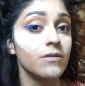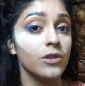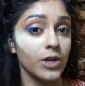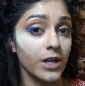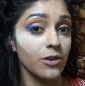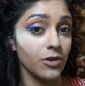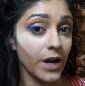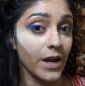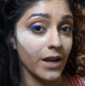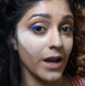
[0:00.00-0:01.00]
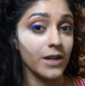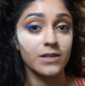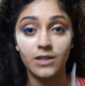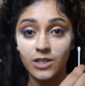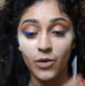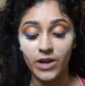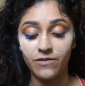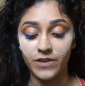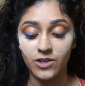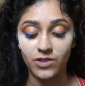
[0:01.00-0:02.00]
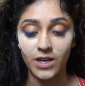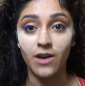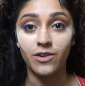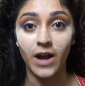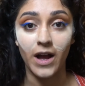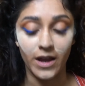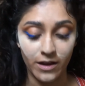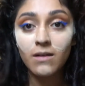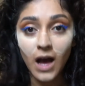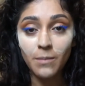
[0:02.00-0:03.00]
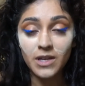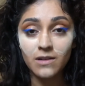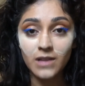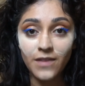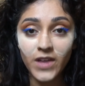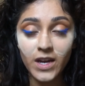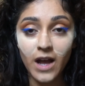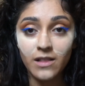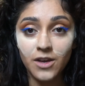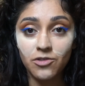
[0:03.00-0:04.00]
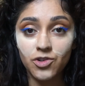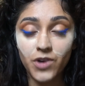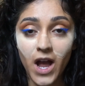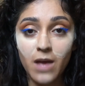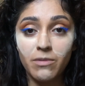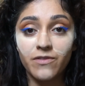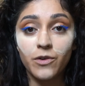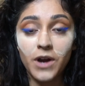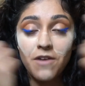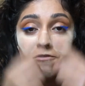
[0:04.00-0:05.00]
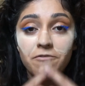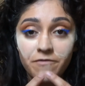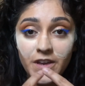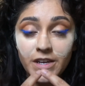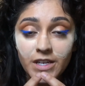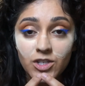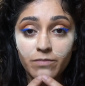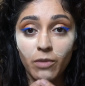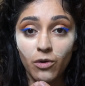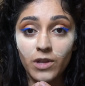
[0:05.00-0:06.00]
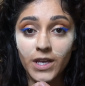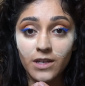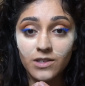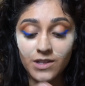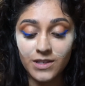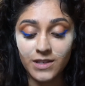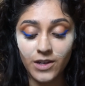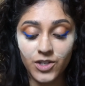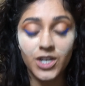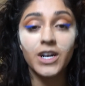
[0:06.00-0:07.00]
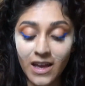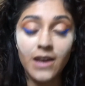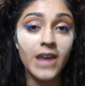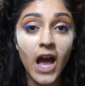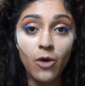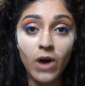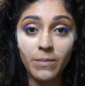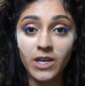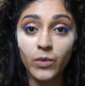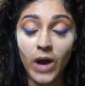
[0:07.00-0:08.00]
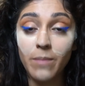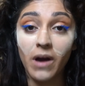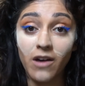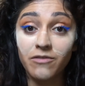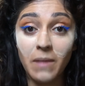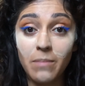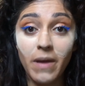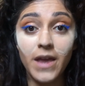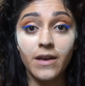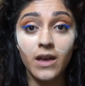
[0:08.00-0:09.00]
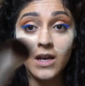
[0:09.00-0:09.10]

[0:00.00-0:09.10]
Looking great, guys. Let's go ahead and finish the other eye. I'm gonna let that eyeliner dry before I finish pulling it to the center. And now I'm gonna wipe off my bake.